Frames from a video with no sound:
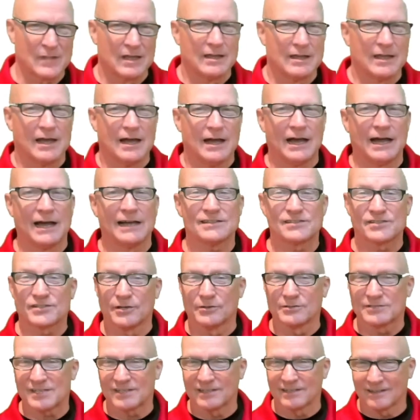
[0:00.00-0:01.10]
Uh, so
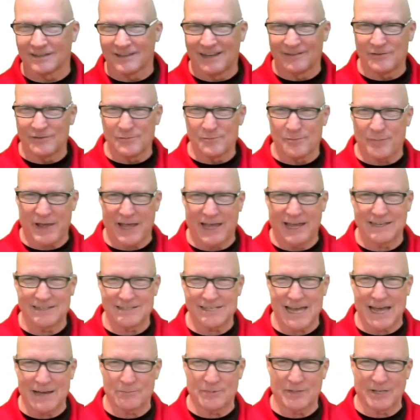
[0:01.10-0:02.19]
it's an 11 page
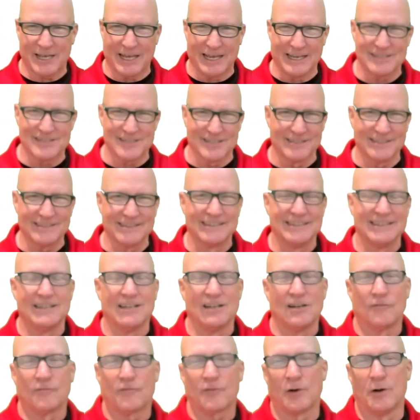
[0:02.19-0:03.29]
application.
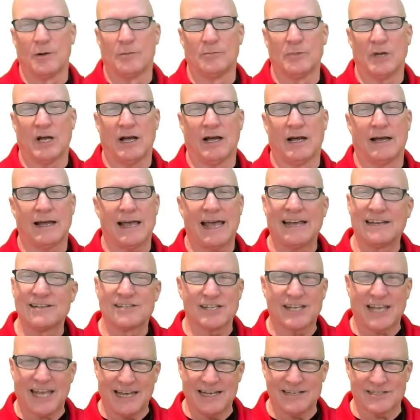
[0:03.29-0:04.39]
From an uh,
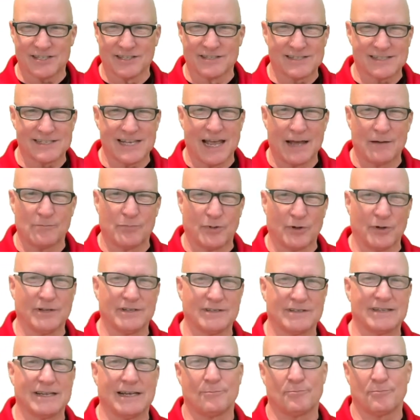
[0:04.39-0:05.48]
education
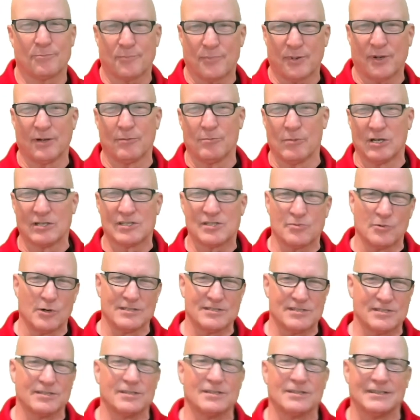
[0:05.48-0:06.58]
standpoint, they pretty much
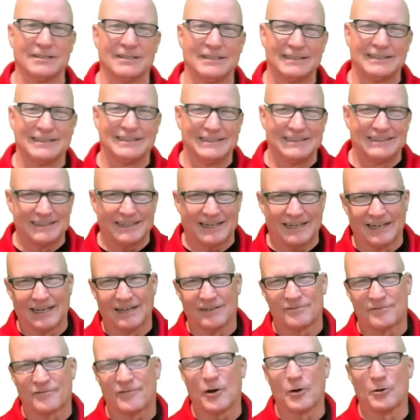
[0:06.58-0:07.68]
want you to uh,
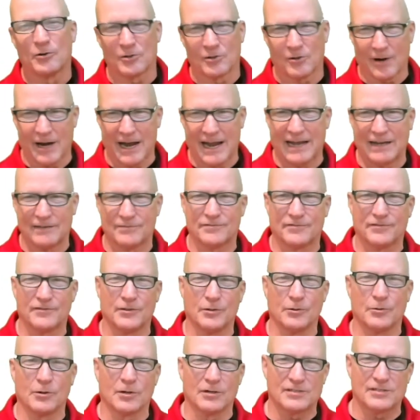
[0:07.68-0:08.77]
photograph
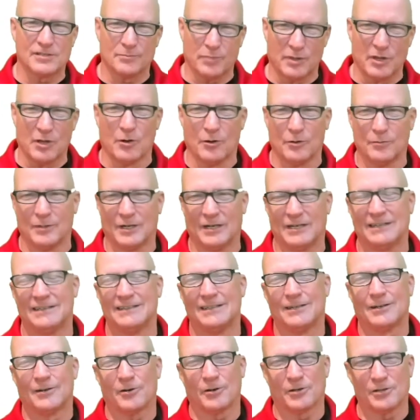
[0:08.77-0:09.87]
your diploma
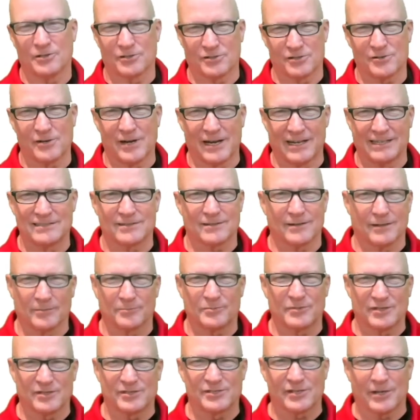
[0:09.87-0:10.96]
or your transcript
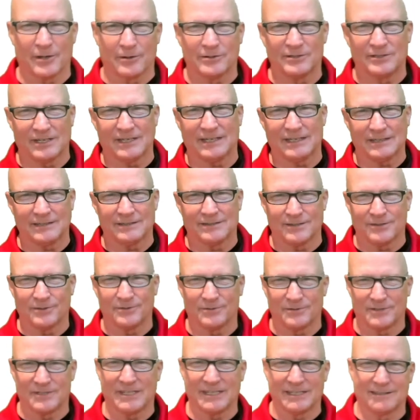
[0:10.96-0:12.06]
to show indeed you
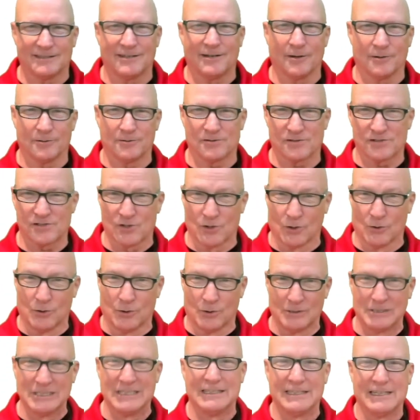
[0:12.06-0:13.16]
did go to
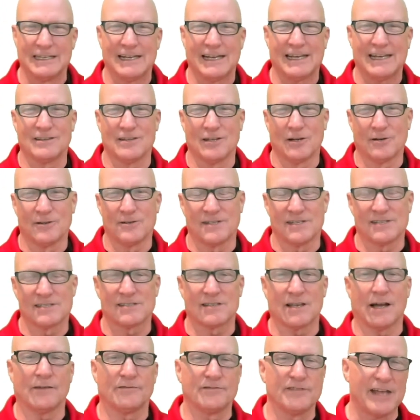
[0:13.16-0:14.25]
school and learn this
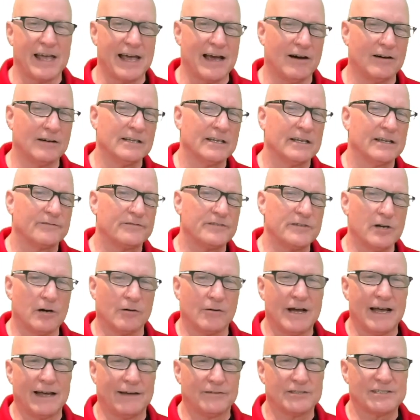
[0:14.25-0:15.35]
stuff. Now, if you don't
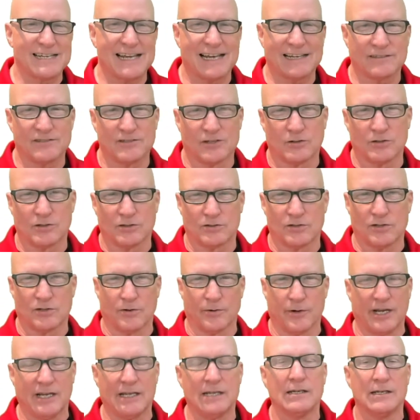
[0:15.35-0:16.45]
have a technical
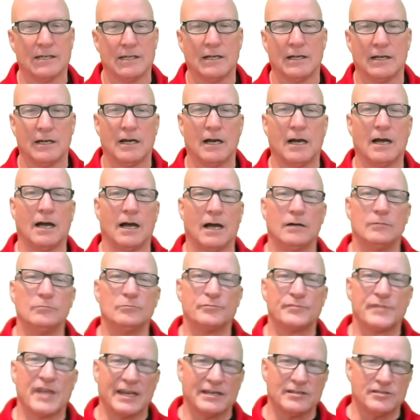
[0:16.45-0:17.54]
degree, um,
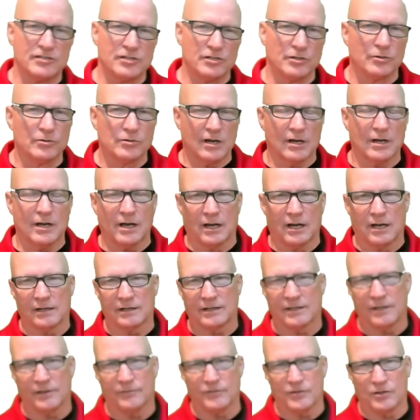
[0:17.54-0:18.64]
they do uh,
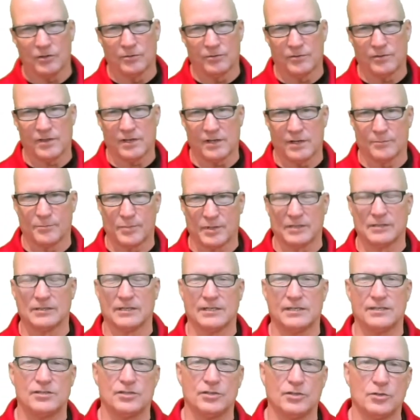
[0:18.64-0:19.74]
give you the
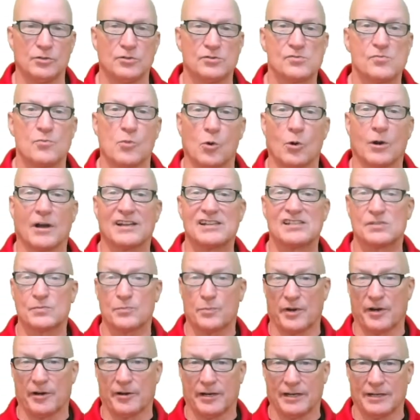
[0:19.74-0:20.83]
ability to use more
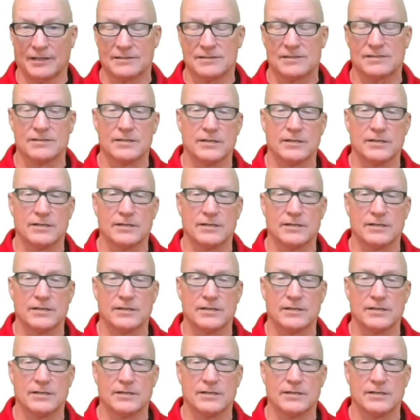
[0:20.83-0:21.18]
experience